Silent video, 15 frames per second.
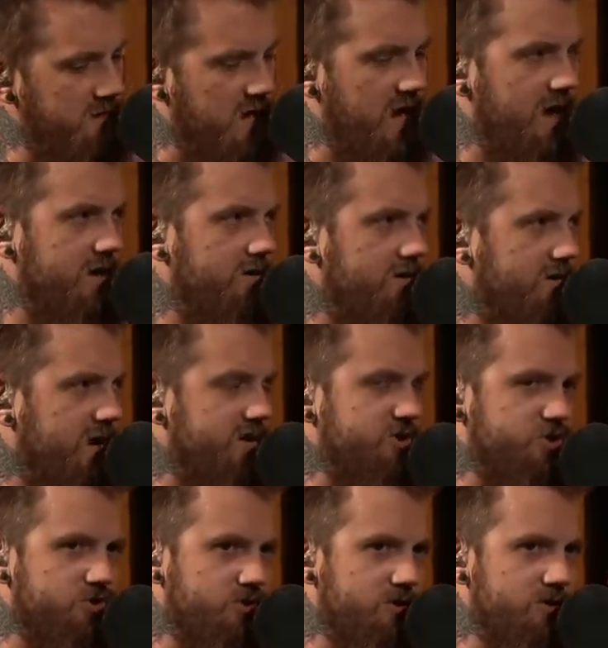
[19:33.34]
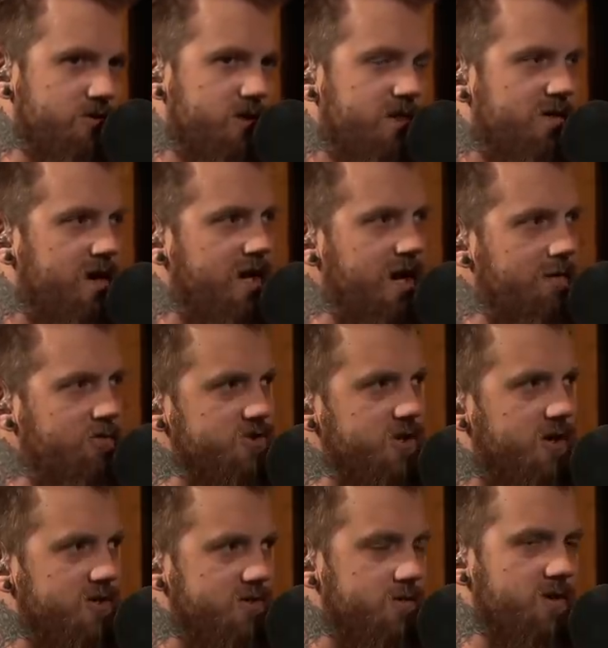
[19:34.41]
Yeah, that's true. That game was
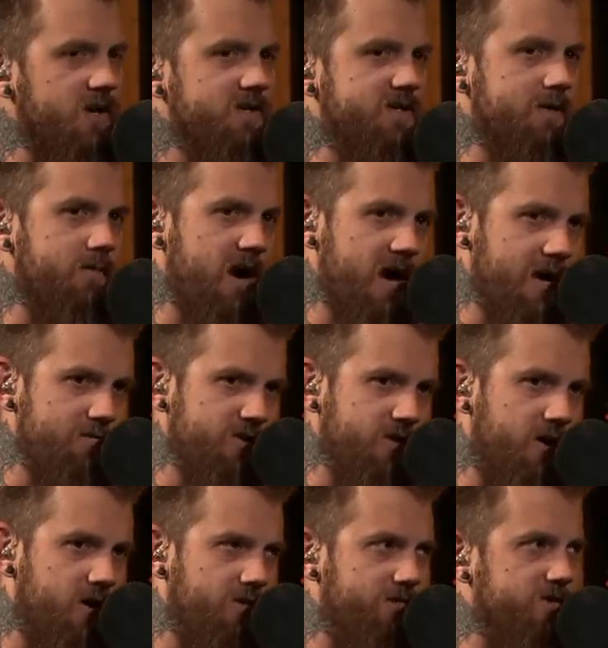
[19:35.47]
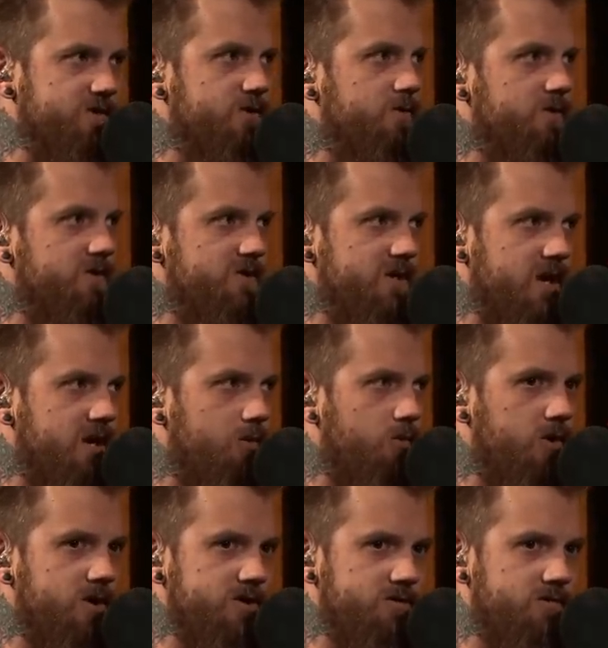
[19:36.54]
also against the Miami Dolphins, who were the second
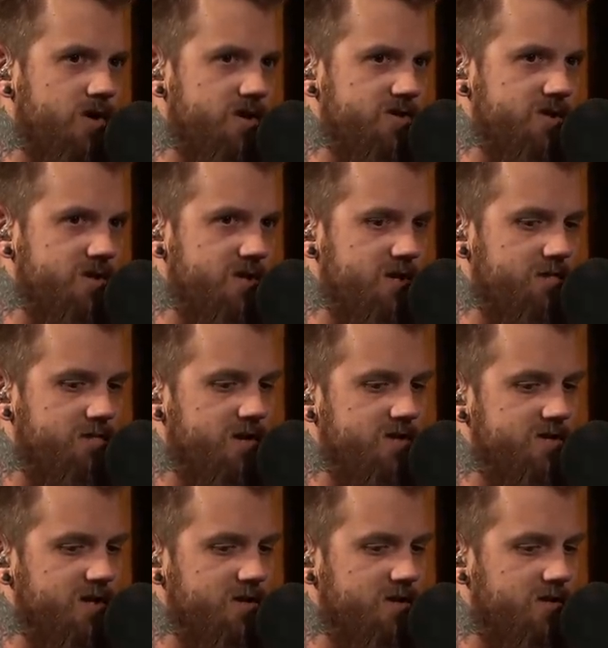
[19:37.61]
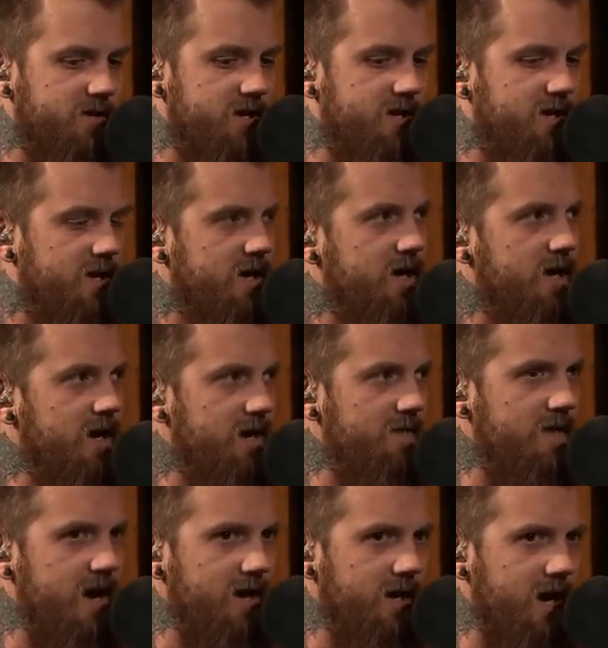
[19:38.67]
worst rushing defense in the league.
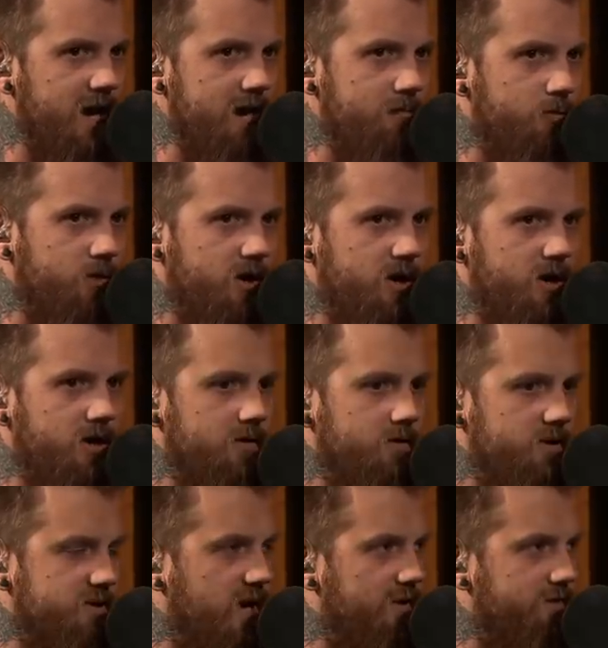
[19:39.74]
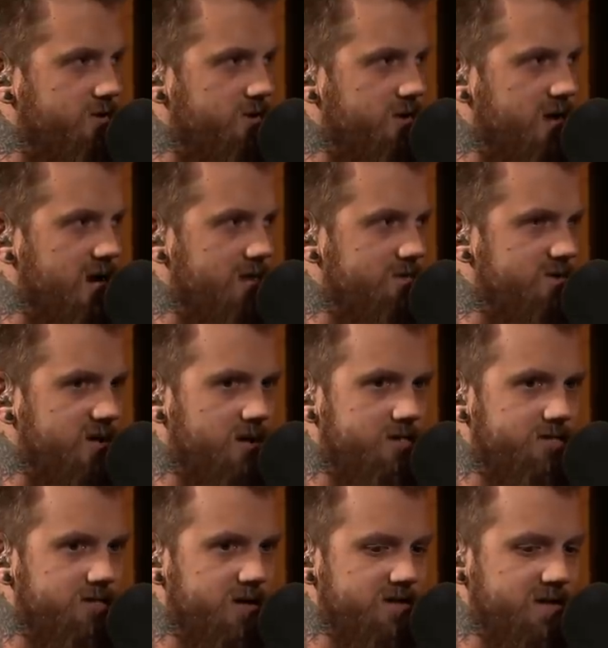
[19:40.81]
In that game where where Dalvin Cook had
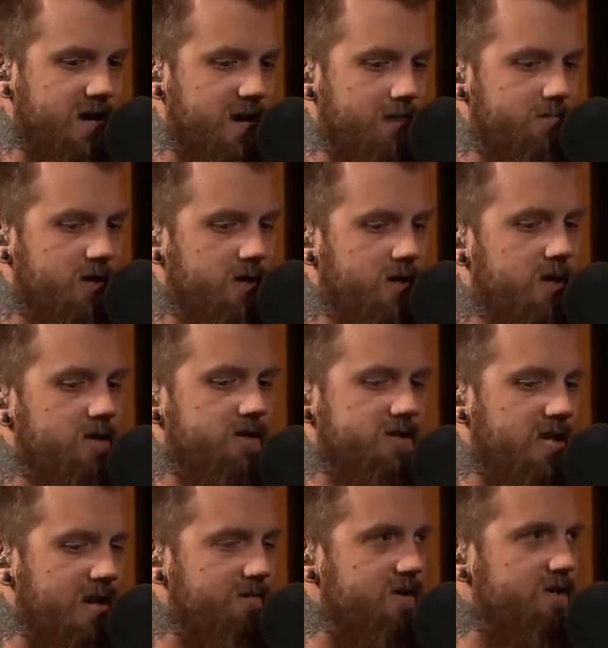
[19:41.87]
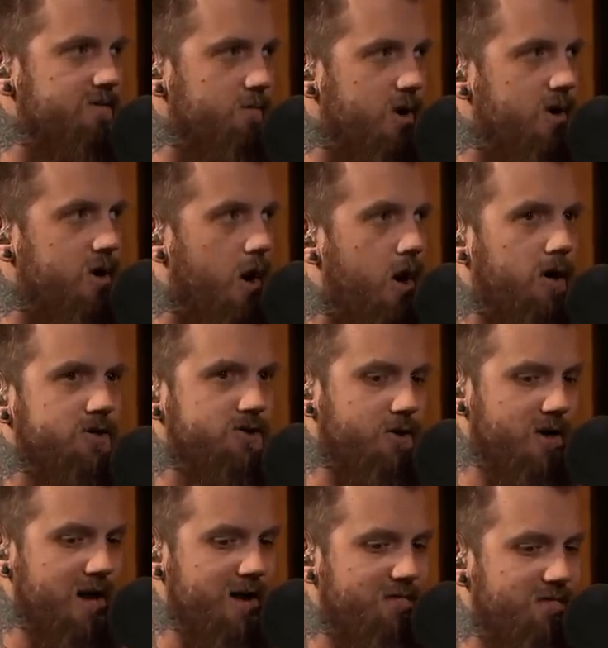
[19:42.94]
himself a time, Latavius Murray
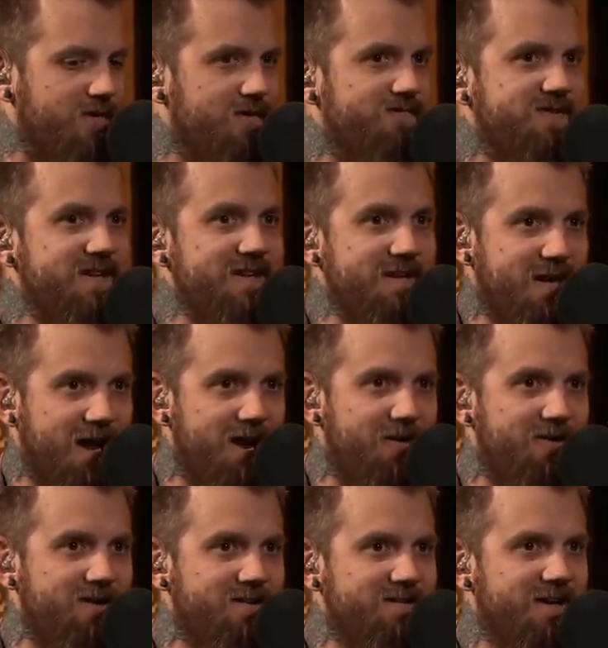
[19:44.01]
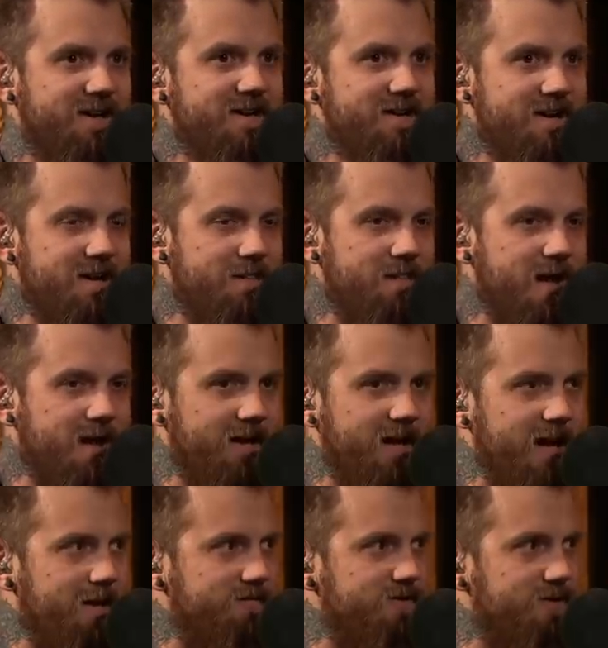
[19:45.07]
also had fifteen carries in that
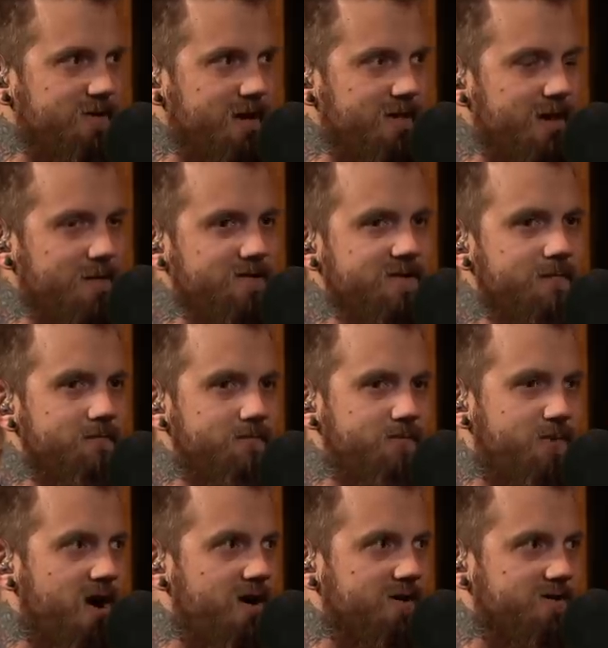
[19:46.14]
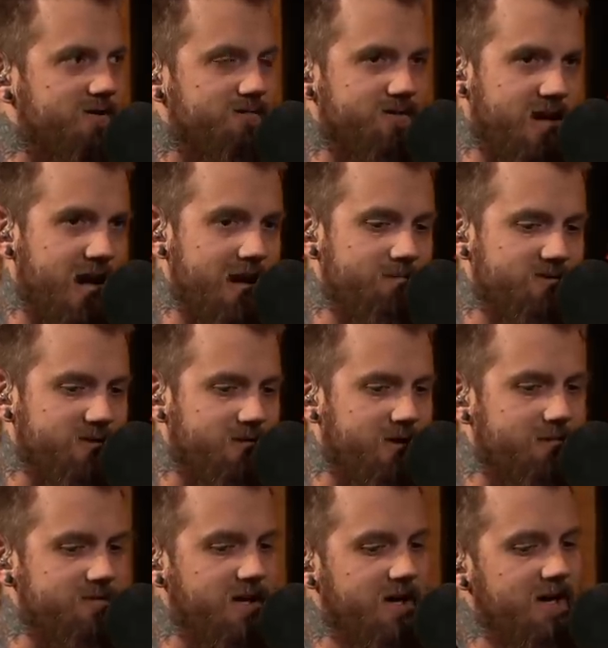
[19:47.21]
game. So that, that was a product of game
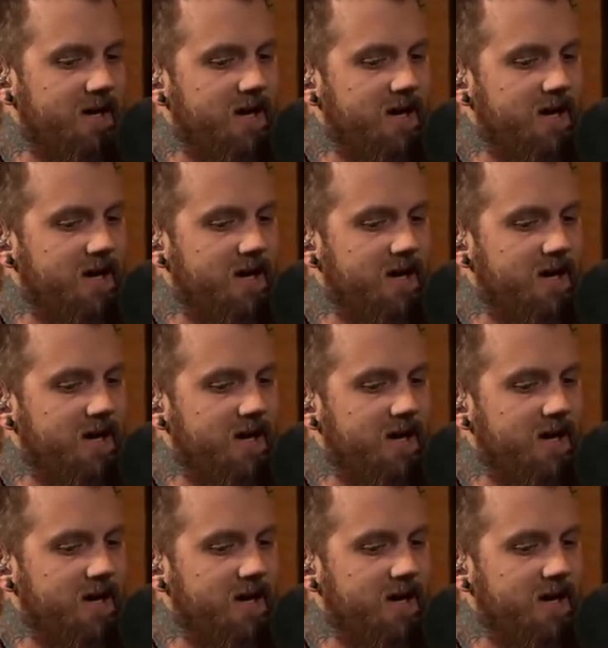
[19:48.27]
script.